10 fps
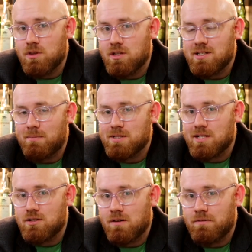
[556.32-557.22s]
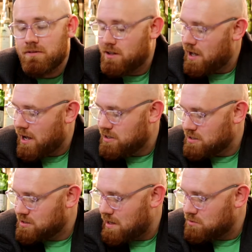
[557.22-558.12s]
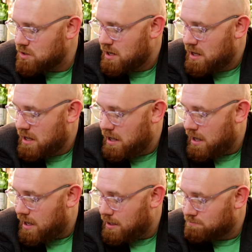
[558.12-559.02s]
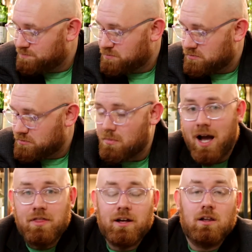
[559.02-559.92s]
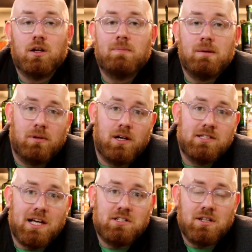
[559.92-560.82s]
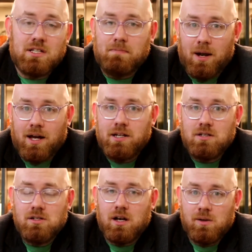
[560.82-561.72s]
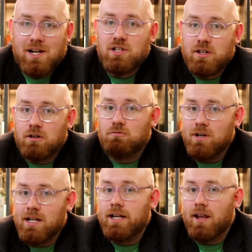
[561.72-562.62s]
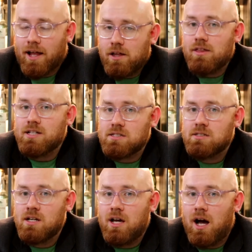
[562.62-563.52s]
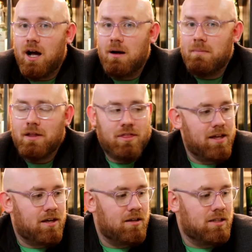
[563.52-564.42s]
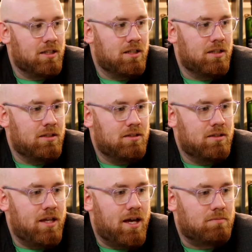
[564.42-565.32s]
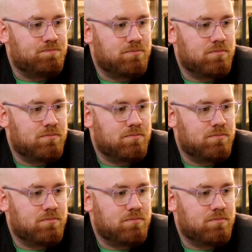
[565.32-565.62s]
with the 10% off discount. I think a lot of people that are tasting this blind are actually going to really like this. I think, yeah,